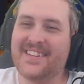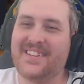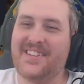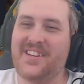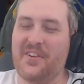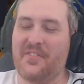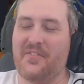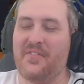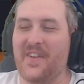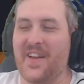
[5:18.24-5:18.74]

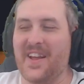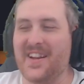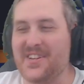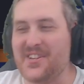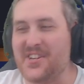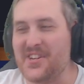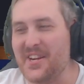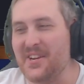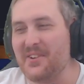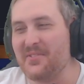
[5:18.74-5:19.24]
Da
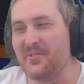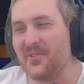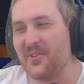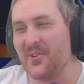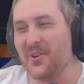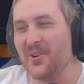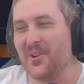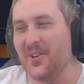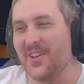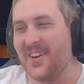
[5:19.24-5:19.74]
Vinci
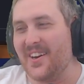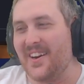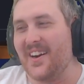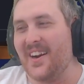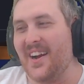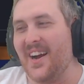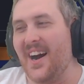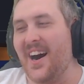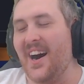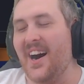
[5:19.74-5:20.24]

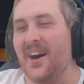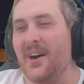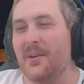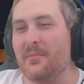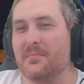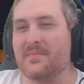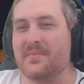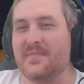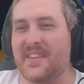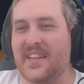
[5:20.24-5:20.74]
Ruler.
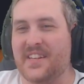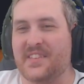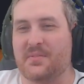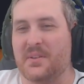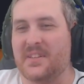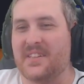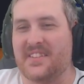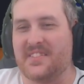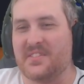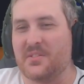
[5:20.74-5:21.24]
This
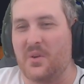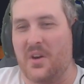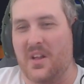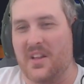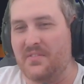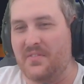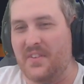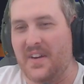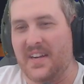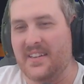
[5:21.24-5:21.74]
one doesn't
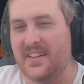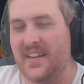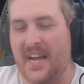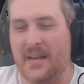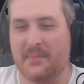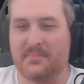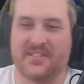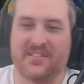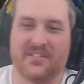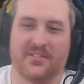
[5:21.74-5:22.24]
qualify.
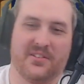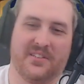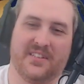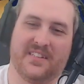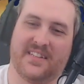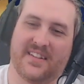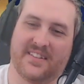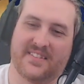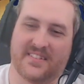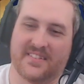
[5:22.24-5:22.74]
Absolutely
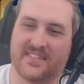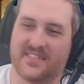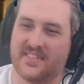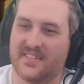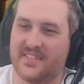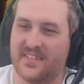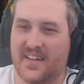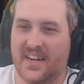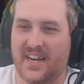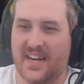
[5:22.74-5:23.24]
doesn't.
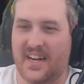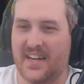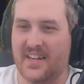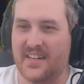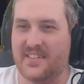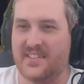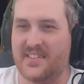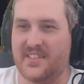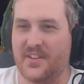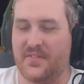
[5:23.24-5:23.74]

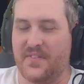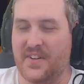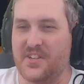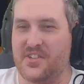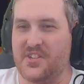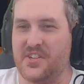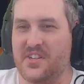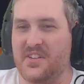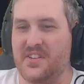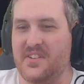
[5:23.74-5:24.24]
Da
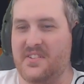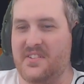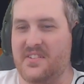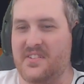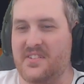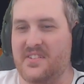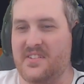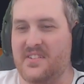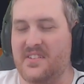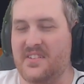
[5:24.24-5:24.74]
Vinci,
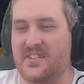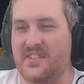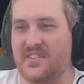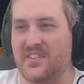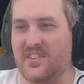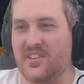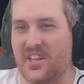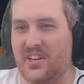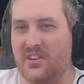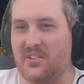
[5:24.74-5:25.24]

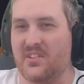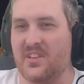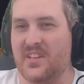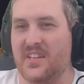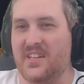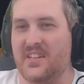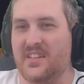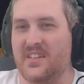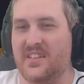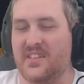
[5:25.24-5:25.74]

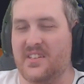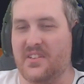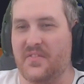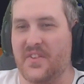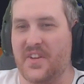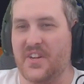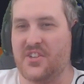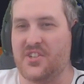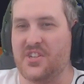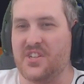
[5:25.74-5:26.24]
literally Da
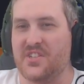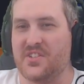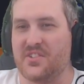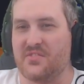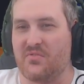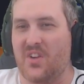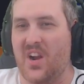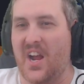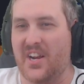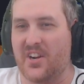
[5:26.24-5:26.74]
Vinci's
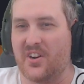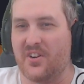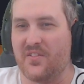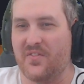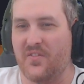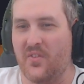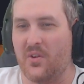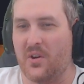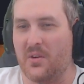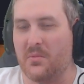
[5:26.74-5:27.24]
writer
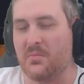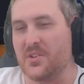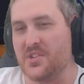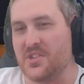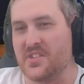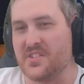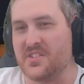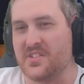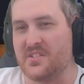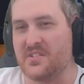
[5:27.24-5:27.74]
form, which
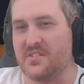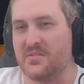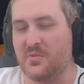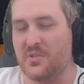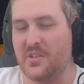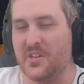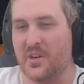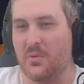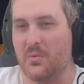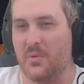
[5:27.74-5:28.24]
is,
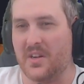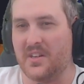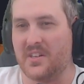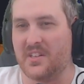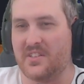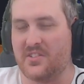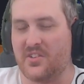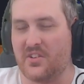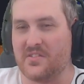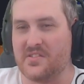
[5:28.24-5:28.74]
you know,
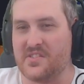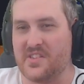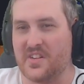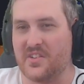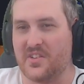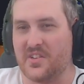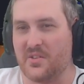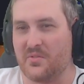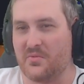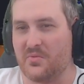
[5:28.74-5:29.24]
what turns
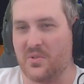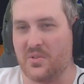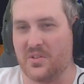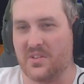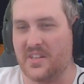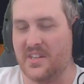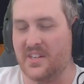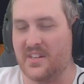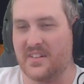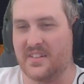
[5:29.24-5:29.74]
into the
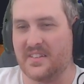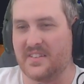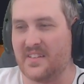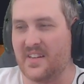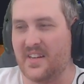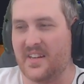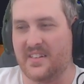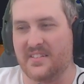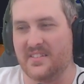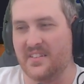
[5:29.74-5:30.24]
ruler here. It's
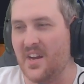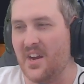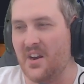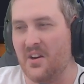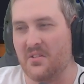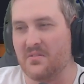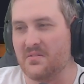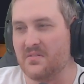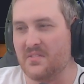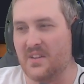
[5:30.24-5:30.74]
like,
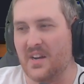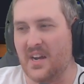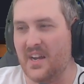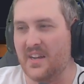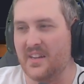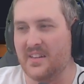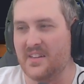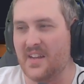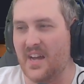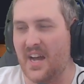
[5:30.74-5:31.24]
no,
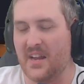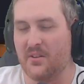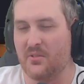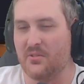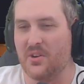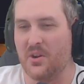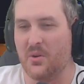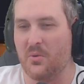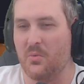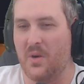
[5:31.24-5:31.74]
I
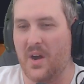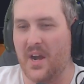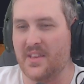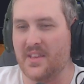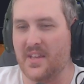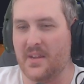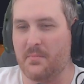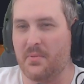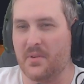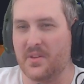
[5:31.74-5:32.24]
don't know why
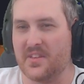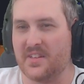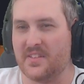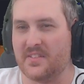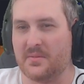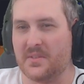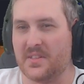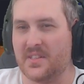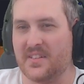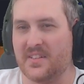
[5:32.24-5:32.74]
they put
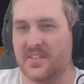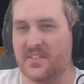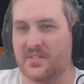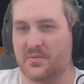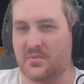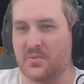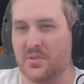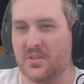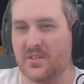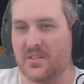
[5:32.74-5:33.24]
this one in as a
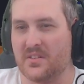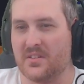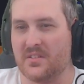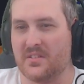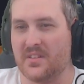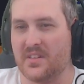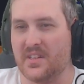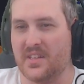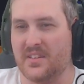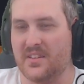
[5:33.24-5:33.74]
ruler.
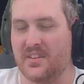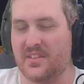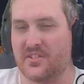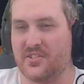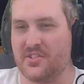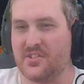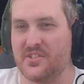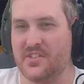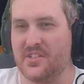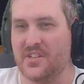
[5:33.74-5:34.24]

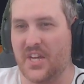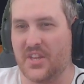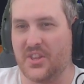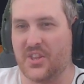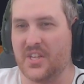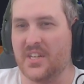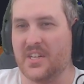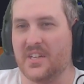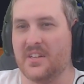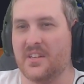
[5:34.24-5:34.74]
There's
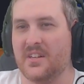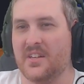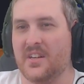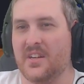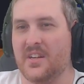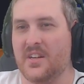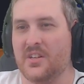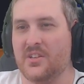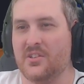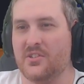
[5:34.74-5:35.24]
nothing,
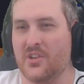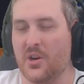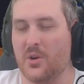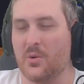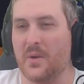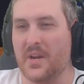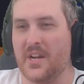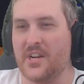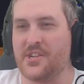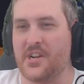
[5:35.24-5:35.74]
no
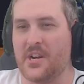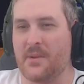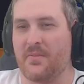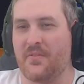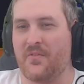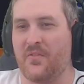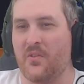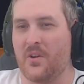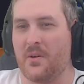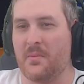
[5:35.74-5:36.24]
way, shape, or
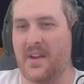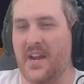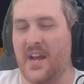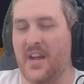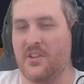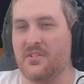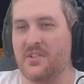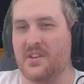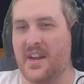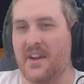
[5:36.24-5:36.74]
form in how
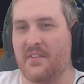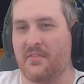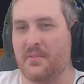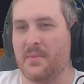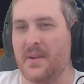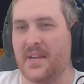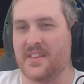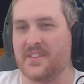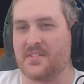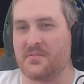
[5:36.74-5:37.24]
you could ever
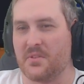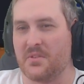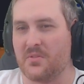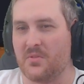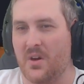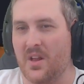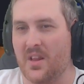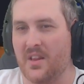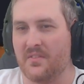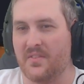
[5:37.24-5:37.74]
make this one
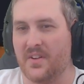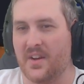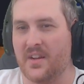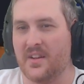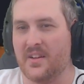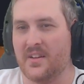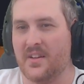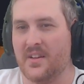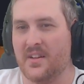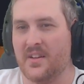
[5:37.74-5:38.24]
qualify.
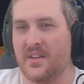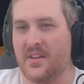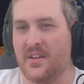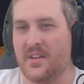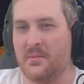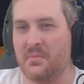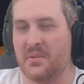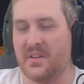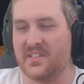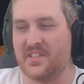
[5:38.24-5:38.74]

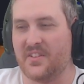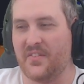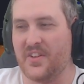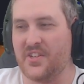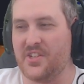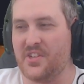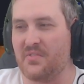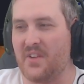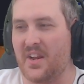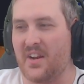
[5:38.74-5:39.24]
Because Da
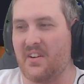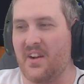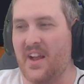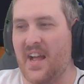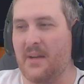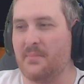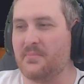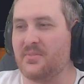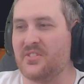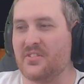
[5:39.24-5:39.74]
Vinci writer
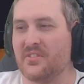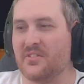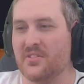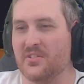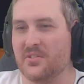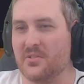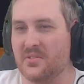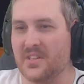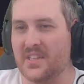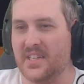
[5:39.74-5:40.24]

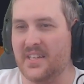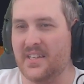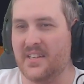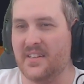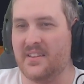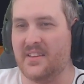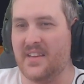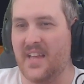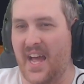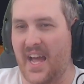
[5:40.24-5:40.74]
absolutely
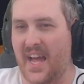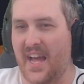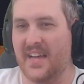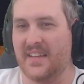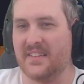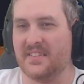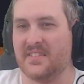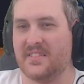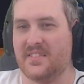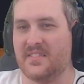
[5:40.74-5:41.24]

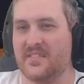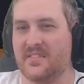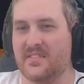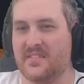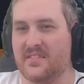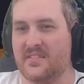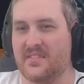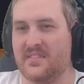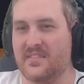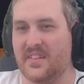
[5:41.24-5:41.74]
has
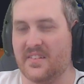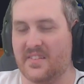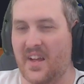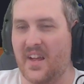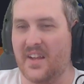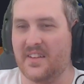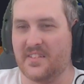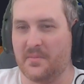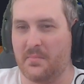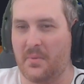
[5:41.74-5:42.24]

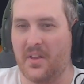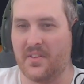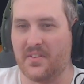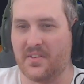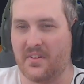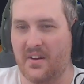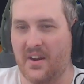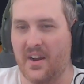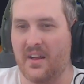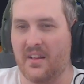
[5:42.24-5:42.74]
designs upon the
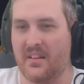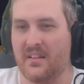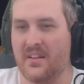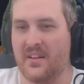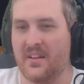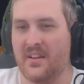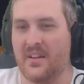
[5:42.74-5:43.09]
Grail.